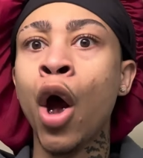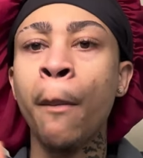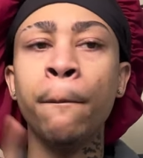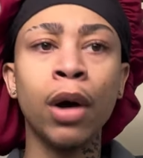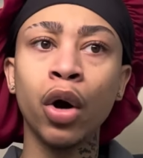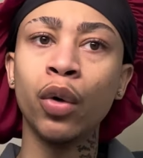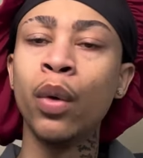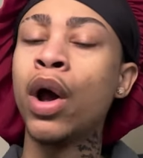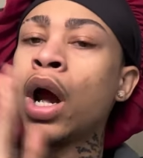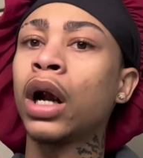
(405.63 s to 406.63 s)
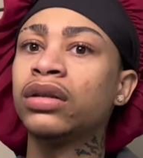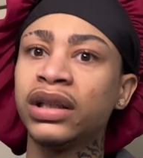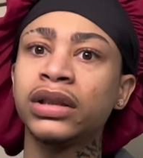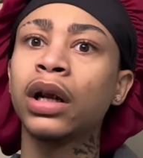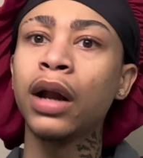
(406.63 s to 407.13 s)
bro,
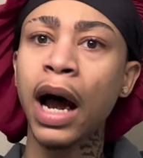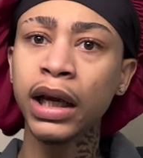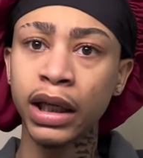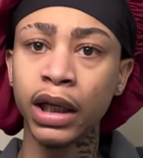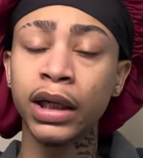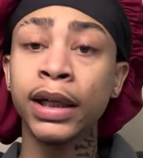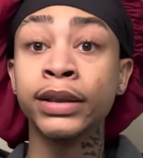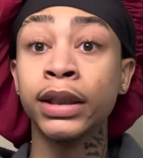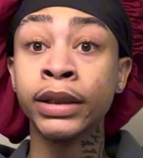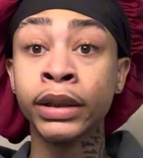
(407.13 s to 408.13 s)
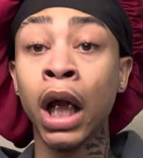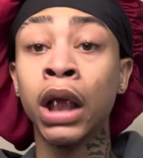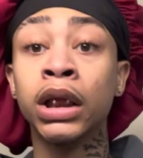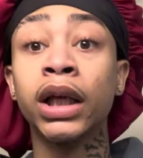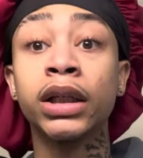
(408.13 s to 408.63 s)
let's clock it. Let, let's
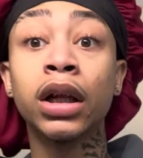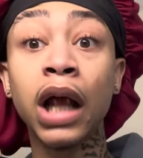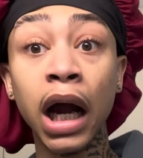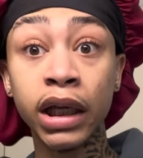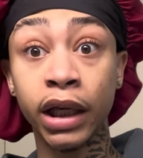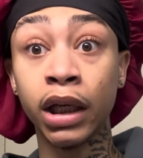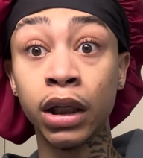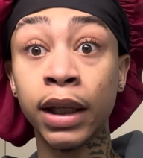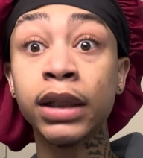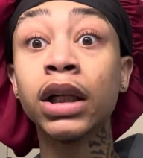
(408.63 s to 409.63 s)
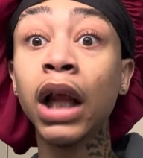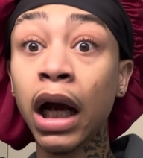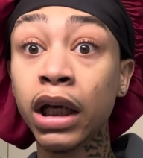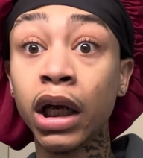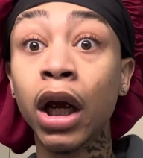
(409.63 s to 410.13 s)
let's clock it. Let's
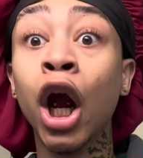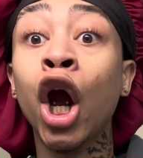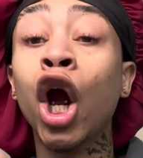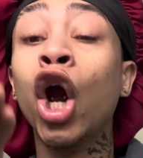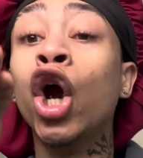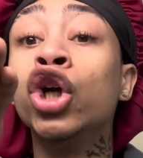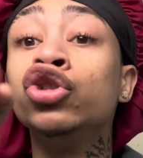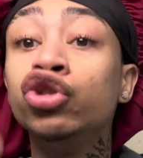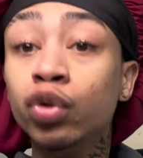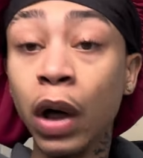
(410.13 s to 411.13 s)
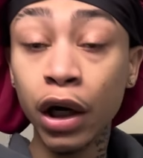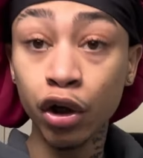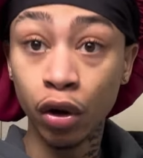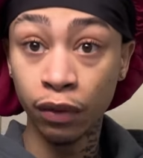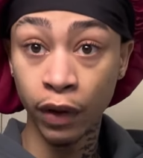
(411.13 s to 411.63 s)
clock it. You got a
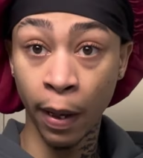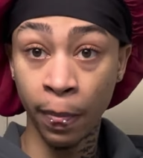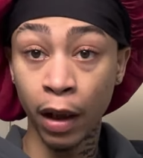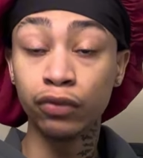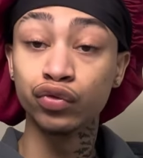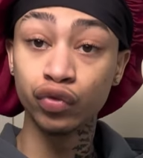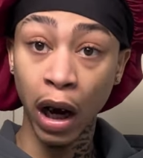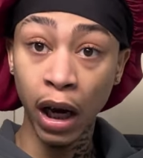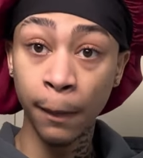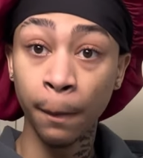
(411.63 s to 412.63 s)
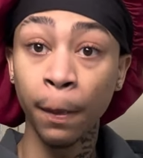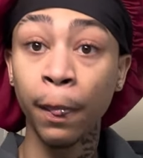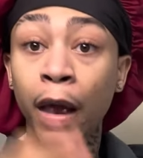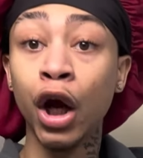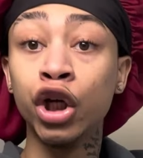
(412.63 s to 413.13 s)
girlfriend, right?
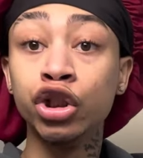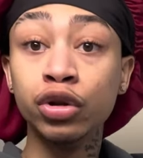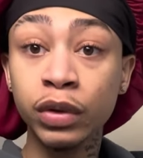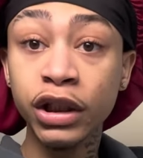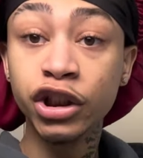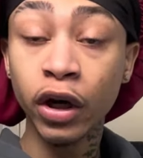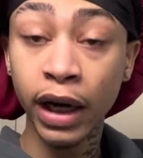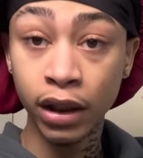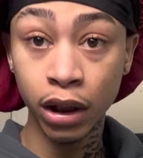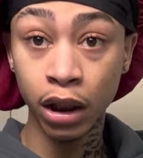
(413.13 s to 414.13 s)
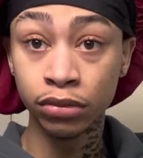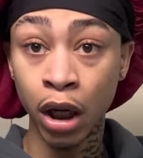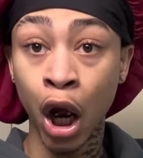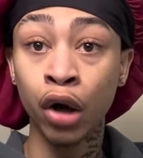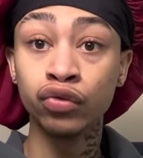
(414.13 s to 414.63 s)
You need your hair done,
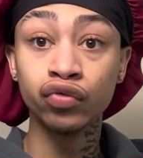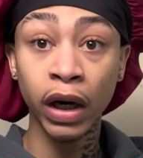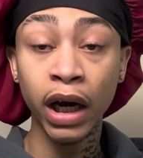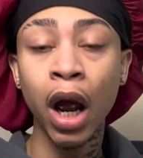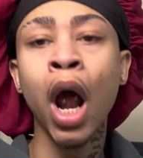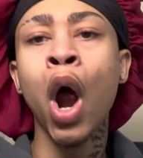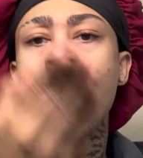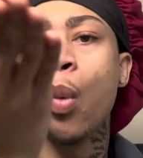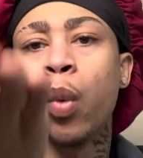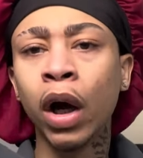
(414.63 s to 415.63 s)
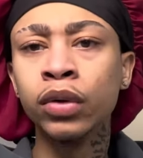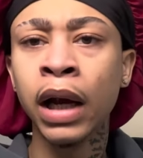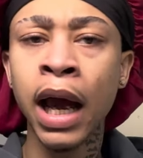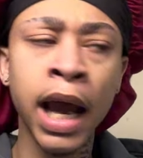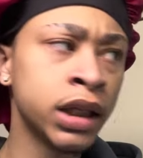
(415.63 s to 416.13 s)
right? Why you
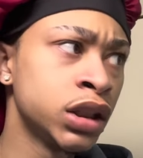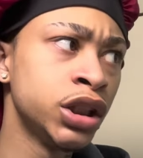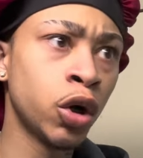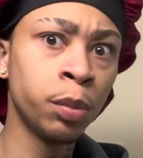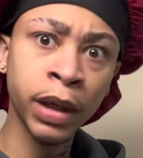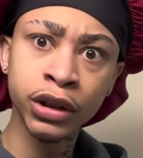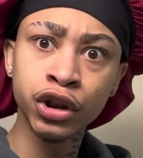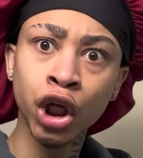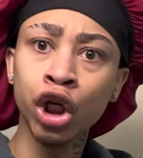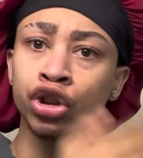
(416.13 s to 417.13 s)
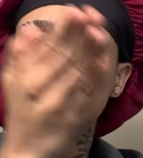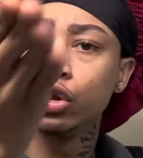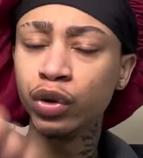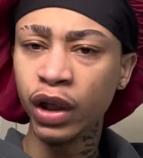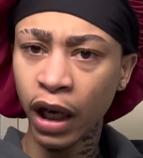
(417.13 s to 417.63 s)
not asking your bitch to do
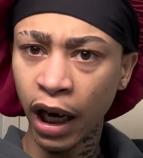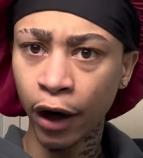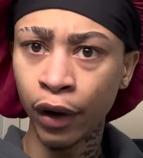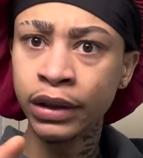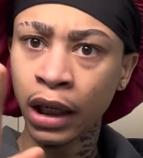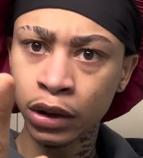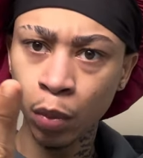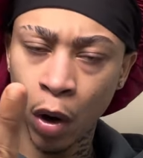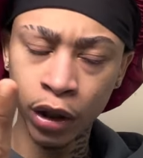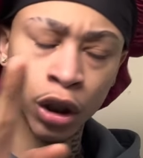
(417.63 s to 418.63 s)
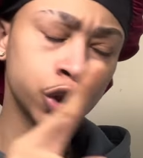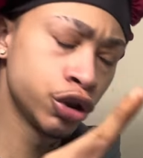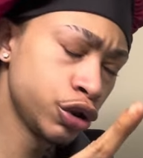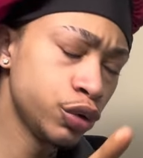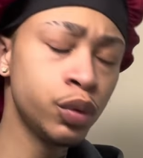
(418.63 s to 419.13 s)
your hair? That's one.
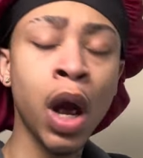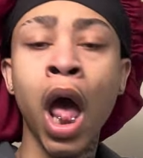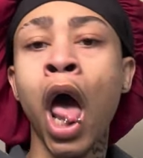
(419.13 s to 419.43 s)
Two,